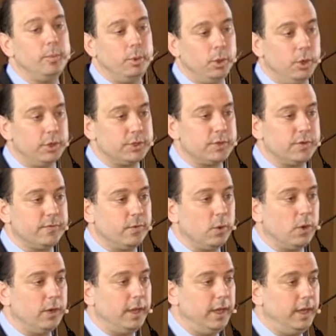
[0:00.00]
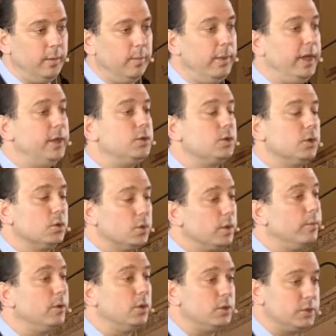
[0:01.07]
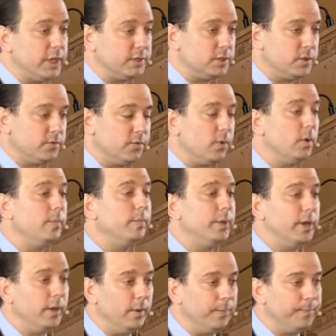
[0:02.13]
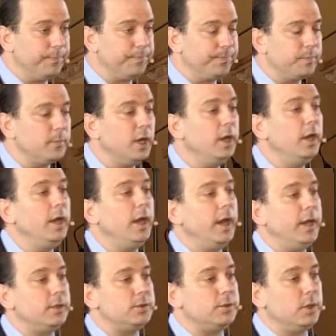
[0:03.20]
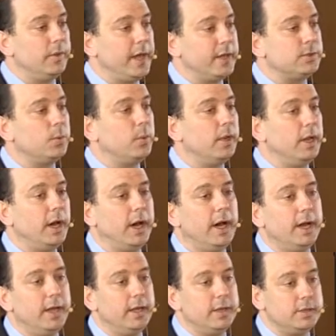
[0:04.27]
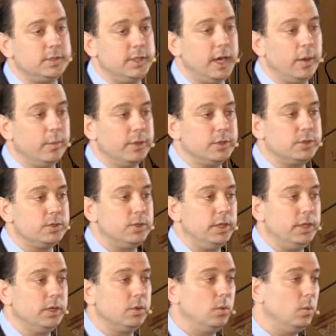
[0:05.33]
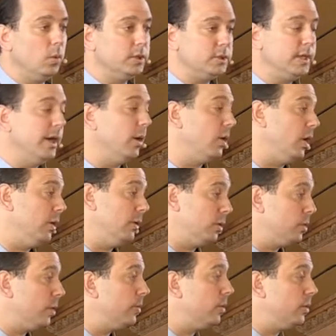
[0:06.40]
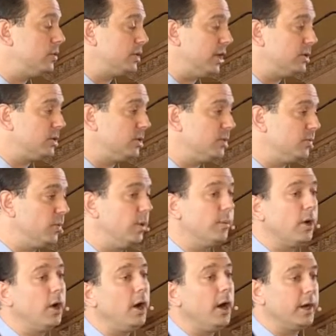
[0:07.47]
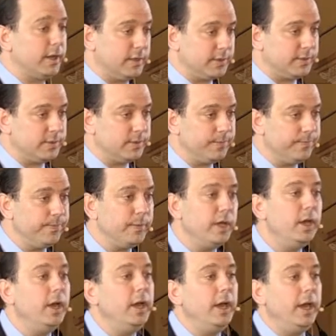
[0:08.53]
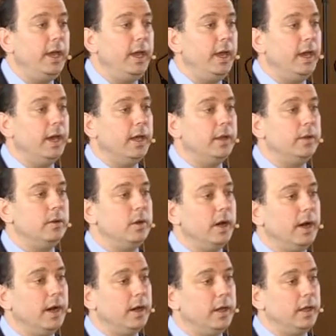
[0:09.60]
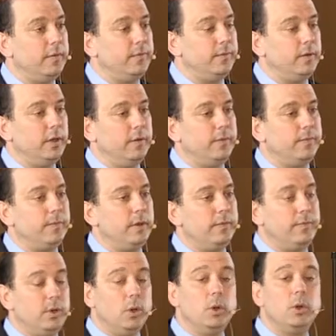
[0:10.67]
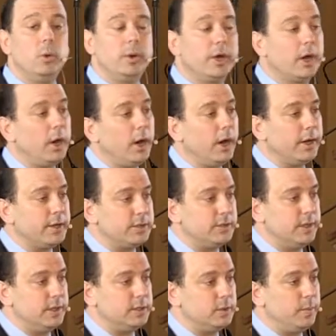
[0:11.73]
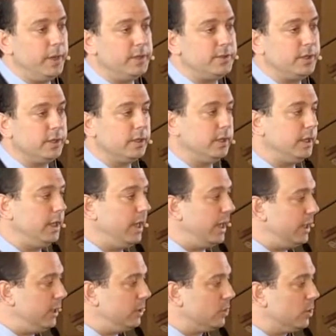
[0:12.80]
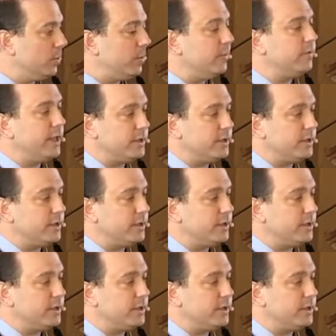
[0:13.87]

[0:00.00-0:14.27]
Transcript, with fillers: push for a major criminal justice reform bill. And so that's when I established the, what's now called the Criminal Justice Reform Caucus. And uh, if, if, if you don't know what a caucus is, basically any group of